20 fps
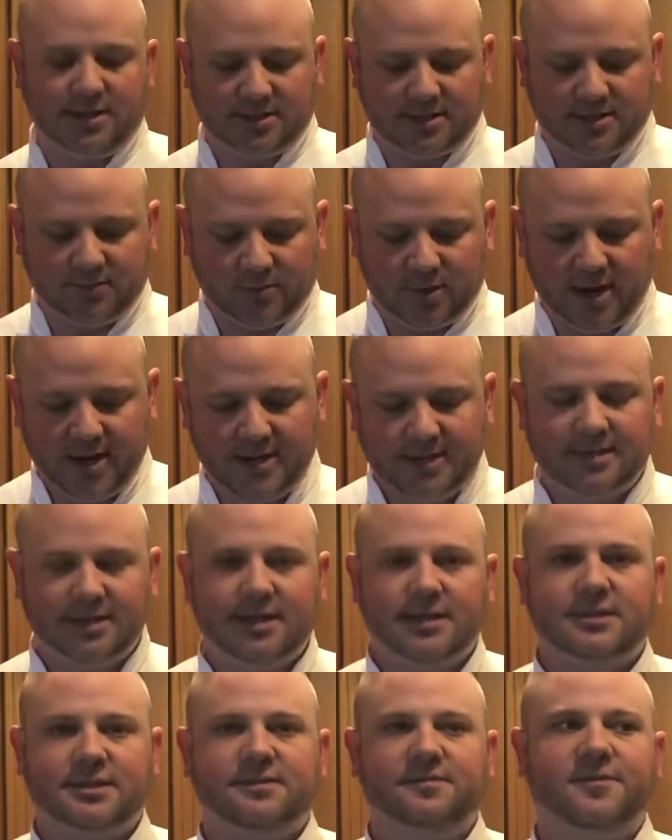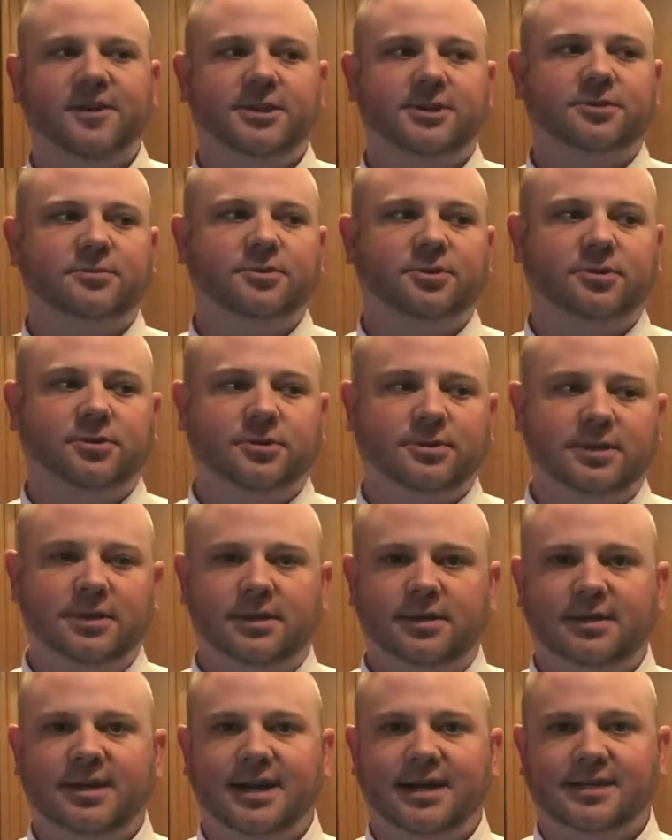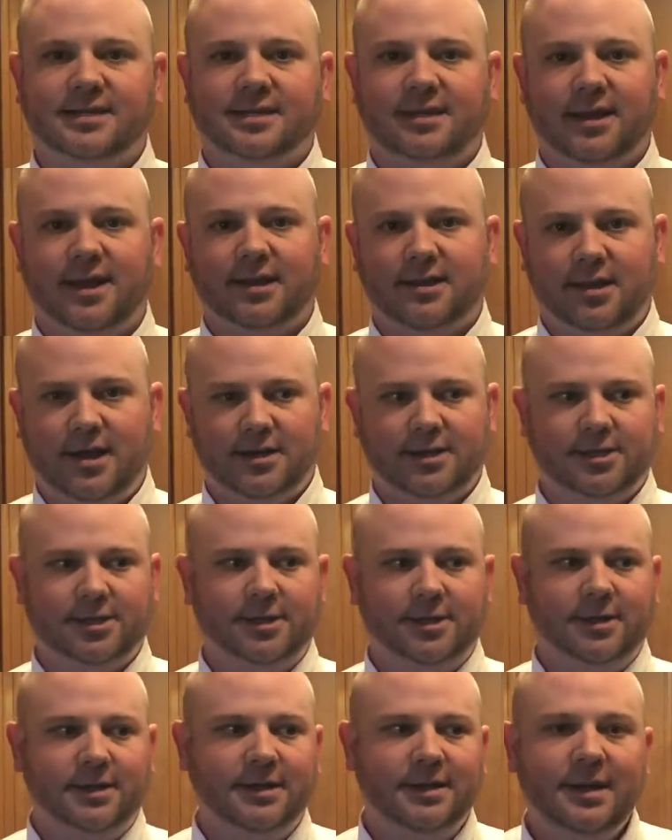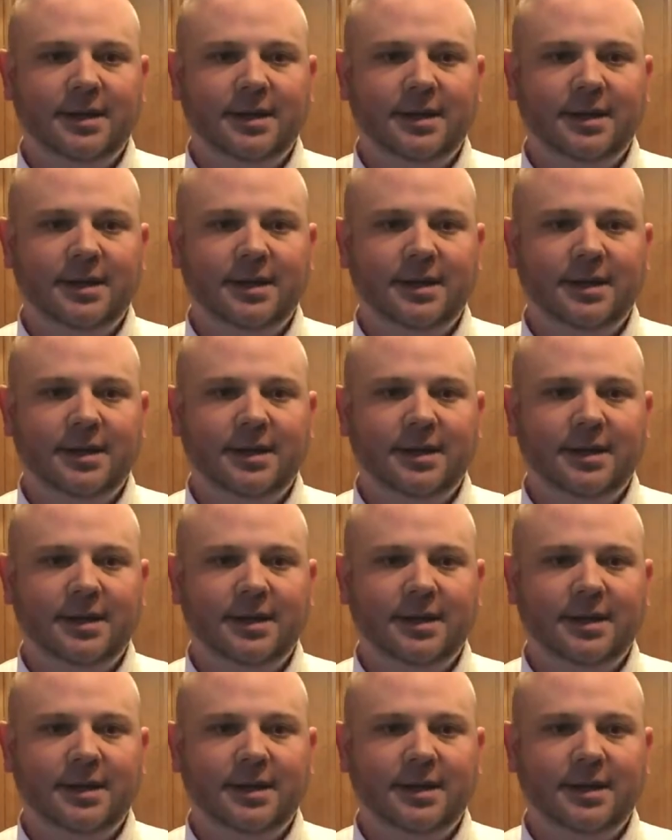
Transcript: and some rice and some vegetables, nice light lunch.